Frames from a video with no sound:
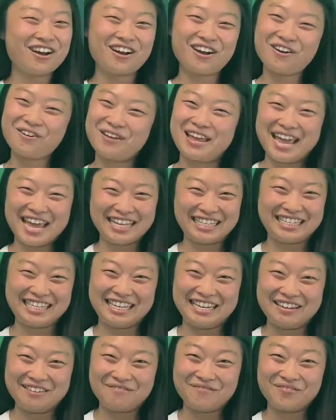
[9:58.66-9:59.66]
Okay,
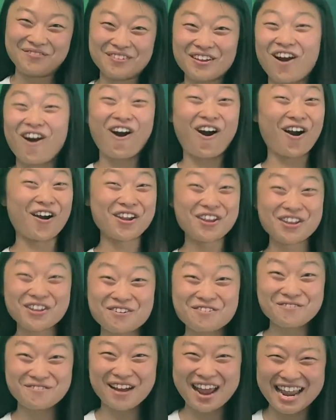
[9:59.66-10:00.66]
team, are
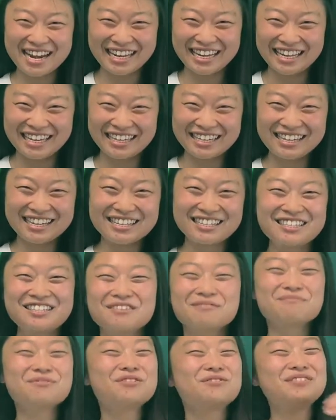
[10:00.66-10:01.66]
you ready to
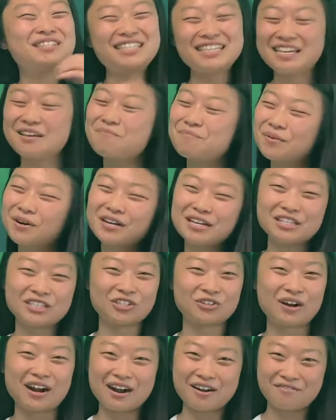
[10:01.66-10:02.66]
move deeper
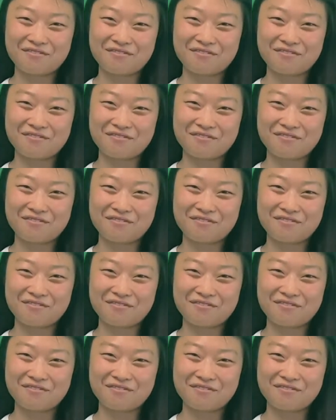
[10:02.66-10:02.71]
into our